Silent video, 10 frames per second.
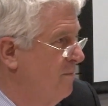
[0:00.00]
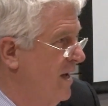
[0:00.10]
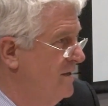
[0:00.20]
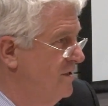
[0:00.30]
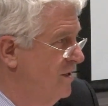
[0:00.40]

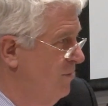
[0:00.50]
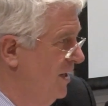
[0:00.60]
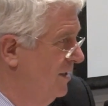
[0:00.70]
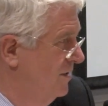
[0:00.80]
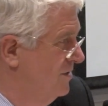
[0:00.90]
capacity
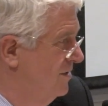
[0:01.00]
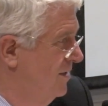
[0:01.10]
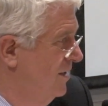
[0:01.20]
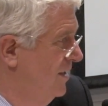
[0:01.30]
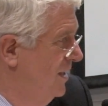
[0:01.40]
markets.
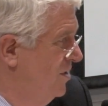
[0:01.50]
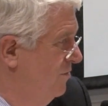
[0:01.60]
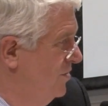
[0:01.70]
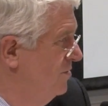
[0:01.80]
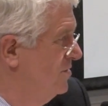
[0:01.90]

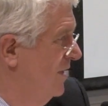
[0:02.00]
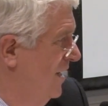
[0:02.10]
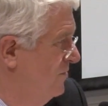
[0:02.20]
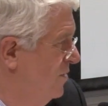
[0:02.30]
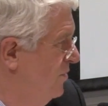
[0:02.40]
Individuals will
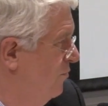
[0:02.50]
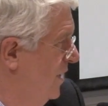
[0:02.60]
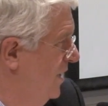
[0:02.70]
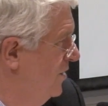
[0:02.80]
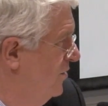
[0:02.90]
have to be
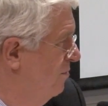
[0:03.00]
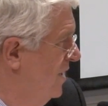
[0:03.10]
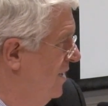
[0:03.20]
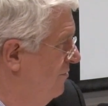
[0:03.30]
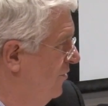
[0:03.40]
willing to
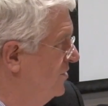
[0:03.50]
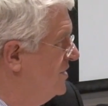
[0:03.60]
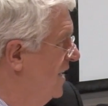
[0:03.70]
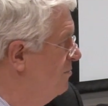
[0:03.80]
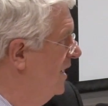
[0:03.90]
pay for
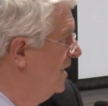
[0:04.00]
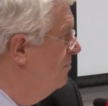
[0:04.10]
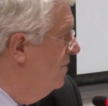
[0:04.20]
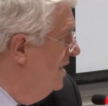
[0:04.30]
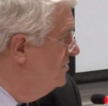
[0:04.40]
standby
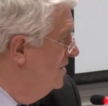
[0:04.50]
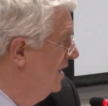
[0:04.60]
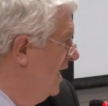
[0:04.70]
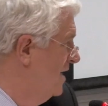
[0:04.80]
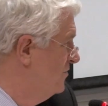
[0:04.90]

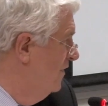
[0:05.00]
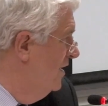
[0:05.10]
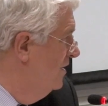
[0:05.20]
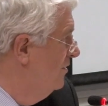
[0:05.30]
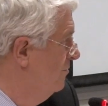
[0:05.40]
capacity,
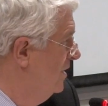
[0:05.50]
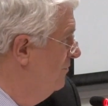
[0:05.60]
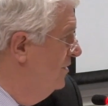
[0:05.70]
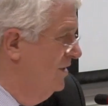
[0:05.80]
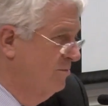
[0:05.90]
gas-fired or
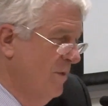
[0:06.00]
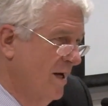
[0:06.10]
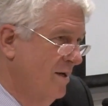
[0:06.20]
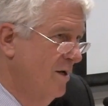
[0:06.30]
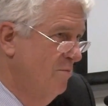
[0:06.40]
whatever that
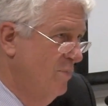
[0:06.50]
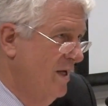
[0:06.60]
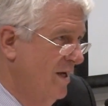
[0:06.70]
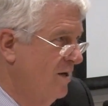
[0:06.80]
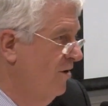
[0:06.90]
might
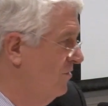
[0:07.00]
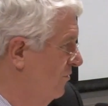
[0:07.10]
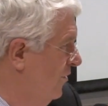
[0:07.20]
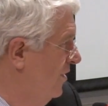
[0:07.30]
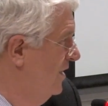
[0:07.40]
be, and
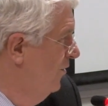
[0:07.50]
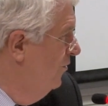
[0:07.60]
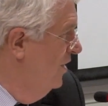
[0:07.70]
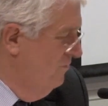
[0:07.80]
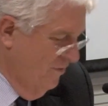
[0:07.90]
not
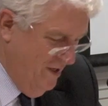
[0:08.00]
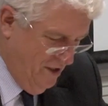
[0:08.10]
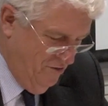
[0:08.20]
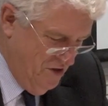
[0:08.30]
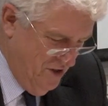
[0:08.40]
only for
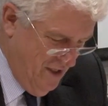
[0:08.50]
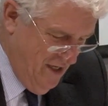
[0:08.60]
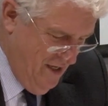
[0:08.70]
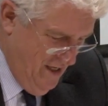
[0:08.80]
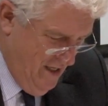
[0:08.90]
electricity